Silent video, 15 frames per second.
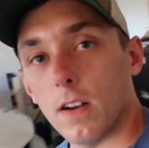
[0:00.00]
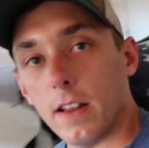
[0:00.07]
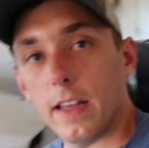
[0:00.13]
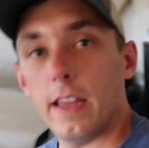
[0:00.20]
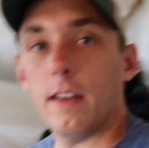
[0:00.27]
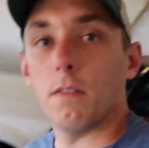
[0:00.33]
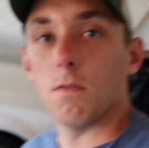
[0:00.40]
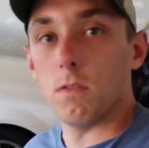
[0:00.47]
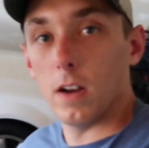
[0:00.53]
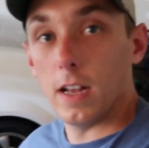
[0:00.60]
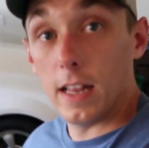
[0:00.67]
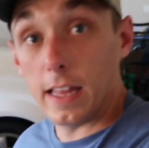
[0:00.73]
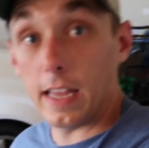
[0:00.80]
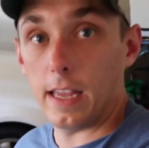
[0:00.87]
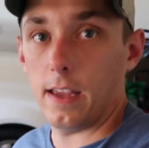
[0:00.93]
really,
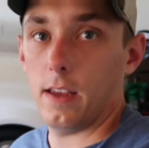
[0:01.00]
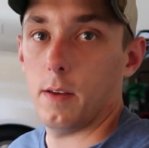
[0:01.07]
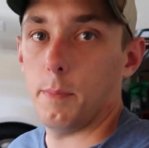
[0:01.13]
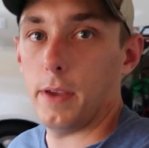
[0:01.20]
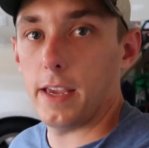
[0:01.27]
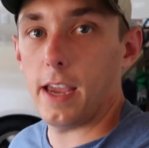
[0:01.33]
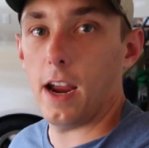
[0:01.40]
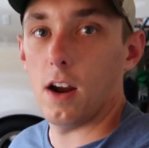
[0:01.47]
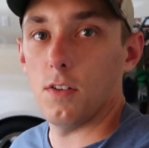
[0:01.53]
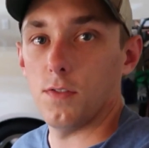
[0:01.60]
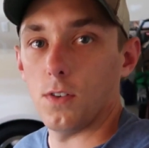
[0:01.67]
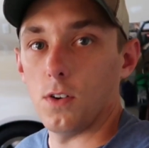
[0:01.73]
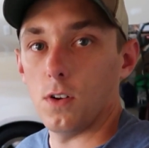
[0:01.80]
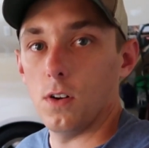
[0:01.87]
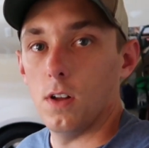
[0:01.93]
really be
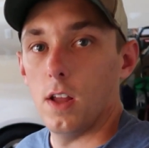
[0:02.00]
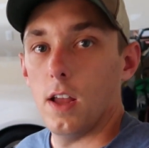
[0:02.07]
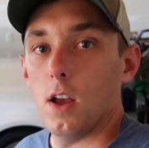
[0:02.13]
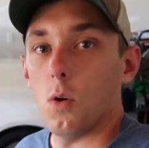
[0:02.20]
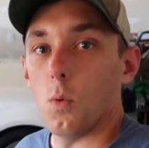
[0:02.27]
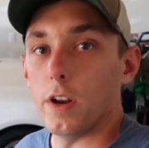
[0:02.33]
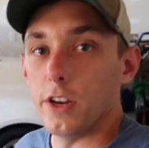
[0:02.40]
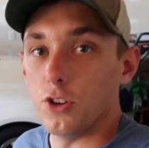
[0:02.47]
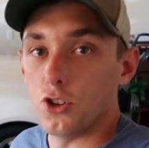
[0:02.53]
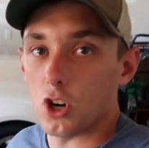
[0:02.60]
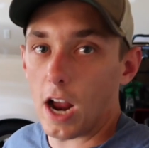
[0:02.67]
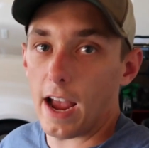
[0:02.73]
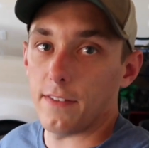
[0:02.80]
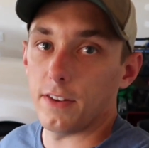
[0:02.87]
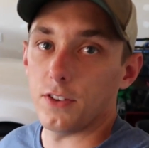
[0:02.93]
careful when you
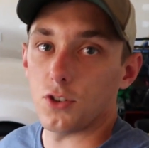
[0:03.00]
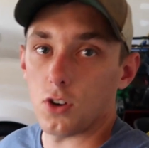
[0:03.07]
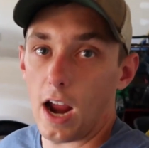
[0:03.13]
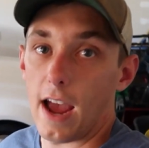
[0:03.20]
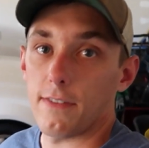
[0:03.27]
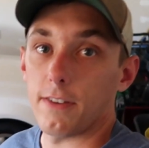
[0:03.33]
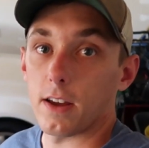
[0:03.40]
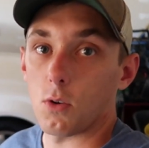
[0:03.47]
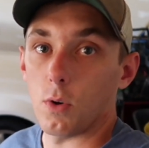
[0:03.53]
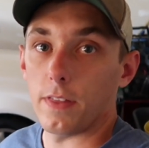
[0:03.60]
drive in traffic